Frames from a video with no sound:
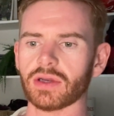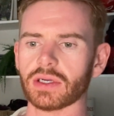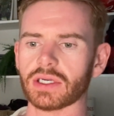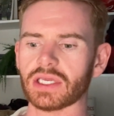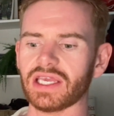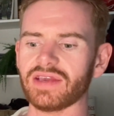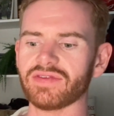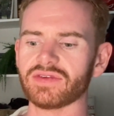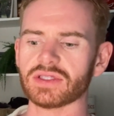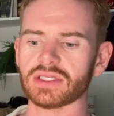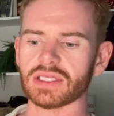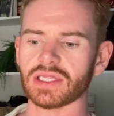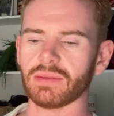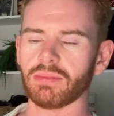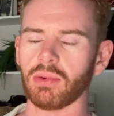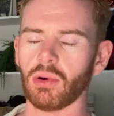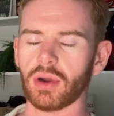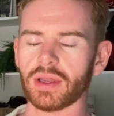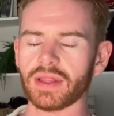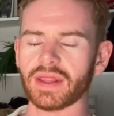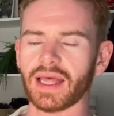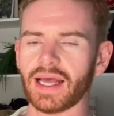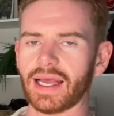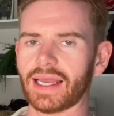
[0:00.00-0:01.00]
even to the
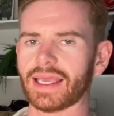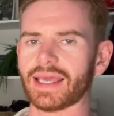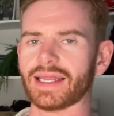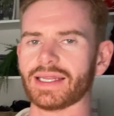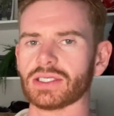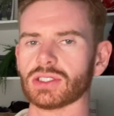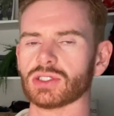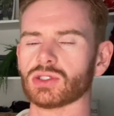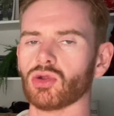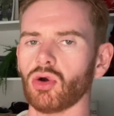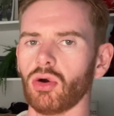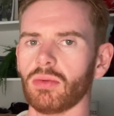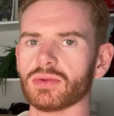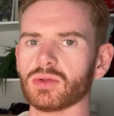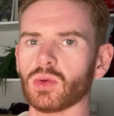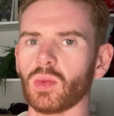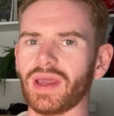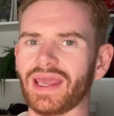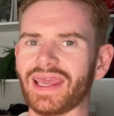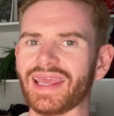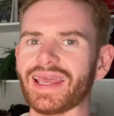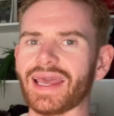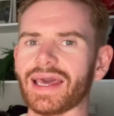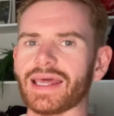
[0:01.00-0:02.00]
point that I kind of stopped
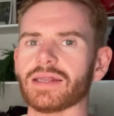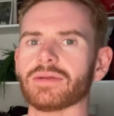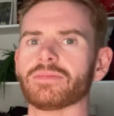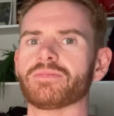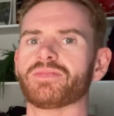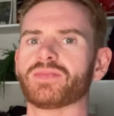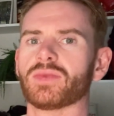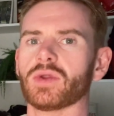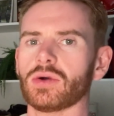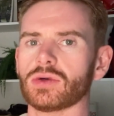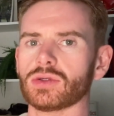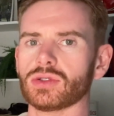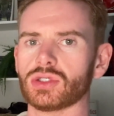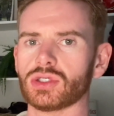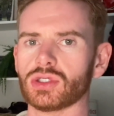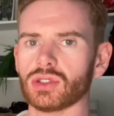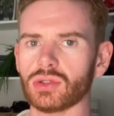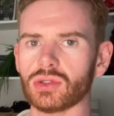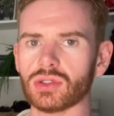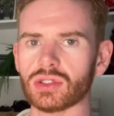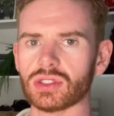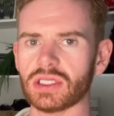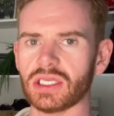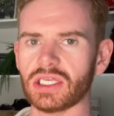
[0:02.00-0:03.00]
weighing in on
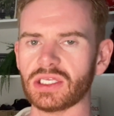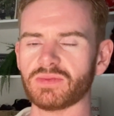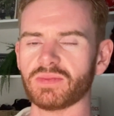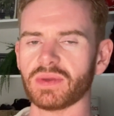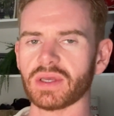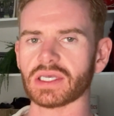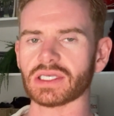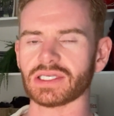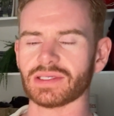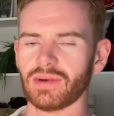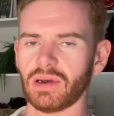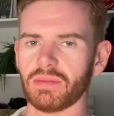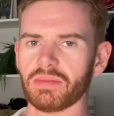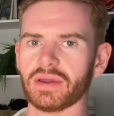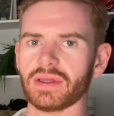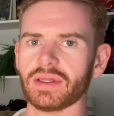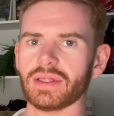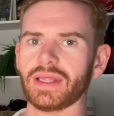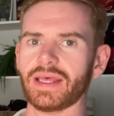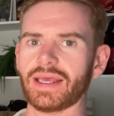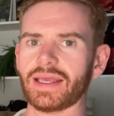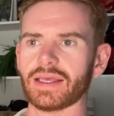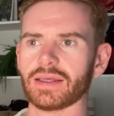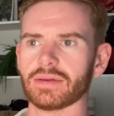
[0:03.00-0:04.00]
Tuesdays because I'm up at
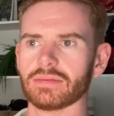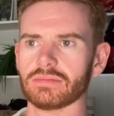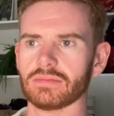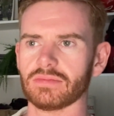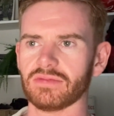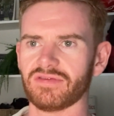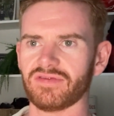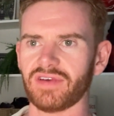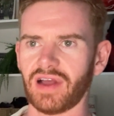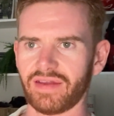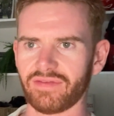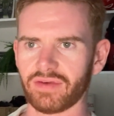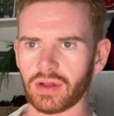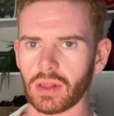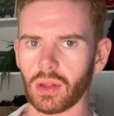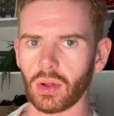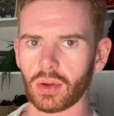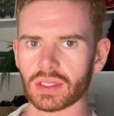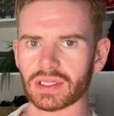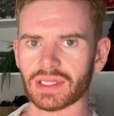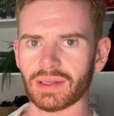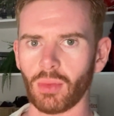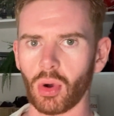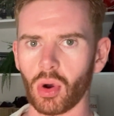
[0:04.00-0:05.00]
like 5 o'clock
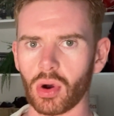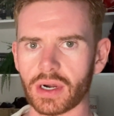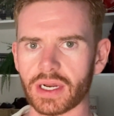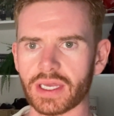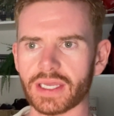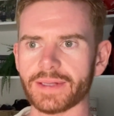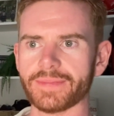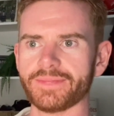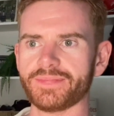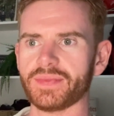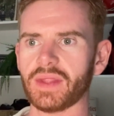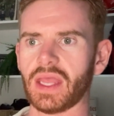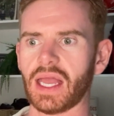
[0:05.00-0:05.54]
in the morning,